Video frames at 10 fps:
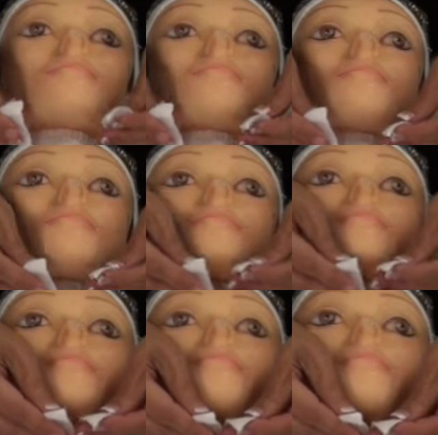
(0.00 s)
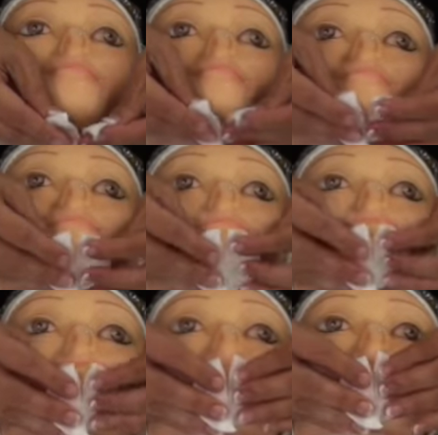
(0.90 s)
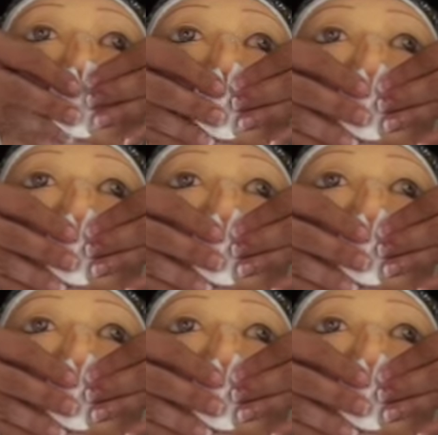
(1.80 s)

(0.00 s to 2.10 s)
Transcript: Okay, go ahead and start in your